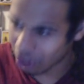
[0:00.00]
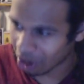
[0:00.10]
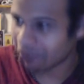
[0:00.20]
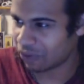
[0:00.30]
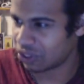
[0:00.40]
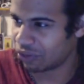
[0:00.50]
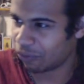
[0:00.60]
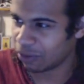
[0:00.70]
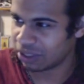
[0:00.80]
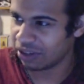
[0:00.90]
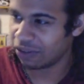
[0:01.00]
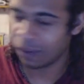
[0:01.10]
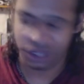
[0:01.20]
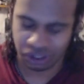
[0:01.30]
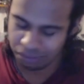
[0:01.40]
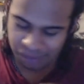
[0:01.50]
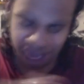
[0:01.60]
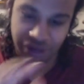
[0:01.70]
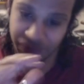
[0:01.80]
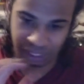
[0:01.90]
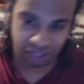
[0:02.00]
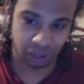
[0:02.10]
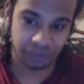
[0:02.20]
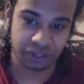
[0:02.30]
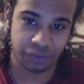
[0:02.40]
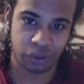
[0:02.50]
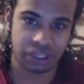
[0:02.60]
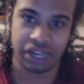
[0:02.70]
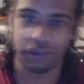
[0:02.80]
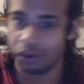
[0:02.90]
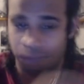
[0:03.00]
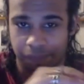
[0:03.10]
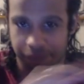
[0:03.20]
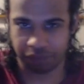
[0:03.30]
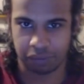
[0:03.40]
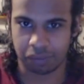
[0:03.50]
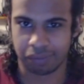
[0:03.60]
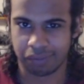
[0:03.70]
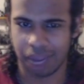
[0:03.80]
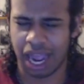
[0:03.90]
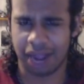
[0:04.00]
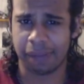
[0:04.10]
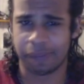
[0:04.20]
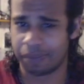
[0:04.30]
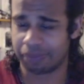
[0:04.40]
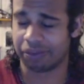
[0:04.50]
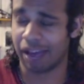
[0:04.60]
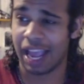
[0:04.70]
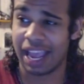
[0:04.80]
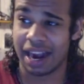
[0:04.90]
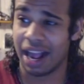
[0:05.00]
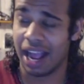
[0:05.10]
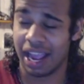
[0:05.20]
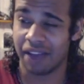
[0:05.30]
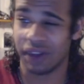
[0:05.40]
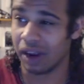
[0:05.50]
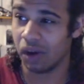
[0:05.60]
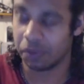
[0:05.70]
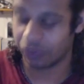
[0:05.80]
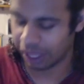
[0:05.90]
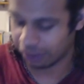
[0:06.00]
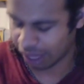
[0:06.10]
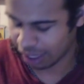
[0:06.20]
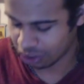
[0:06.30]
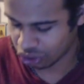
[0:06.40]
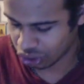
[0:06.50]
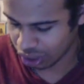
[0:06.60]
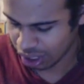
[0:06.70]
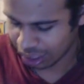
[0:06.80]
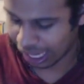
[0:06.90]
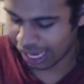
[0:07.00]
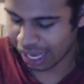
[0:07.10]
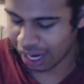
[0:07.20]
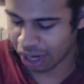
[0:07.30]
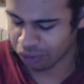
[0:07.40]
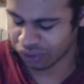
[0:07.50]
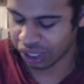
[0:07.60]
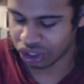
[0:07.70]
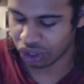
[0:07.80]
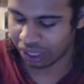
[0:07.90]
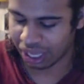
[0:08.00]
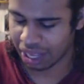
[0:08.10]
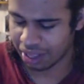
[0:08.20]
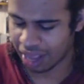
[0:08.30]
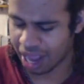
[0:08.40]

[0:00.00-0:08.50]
Star vs. the Force of Evil, which, mind you, if you like Star vs. the Force of Evil, I have high hopes for that. Like, I had high hopes for that show. Like,